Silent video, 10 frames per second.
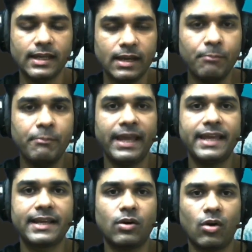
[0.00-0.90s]

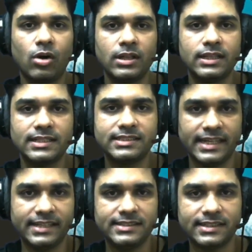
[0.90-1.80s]
make all the
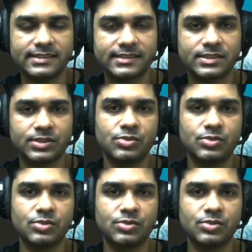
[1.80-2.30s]
changes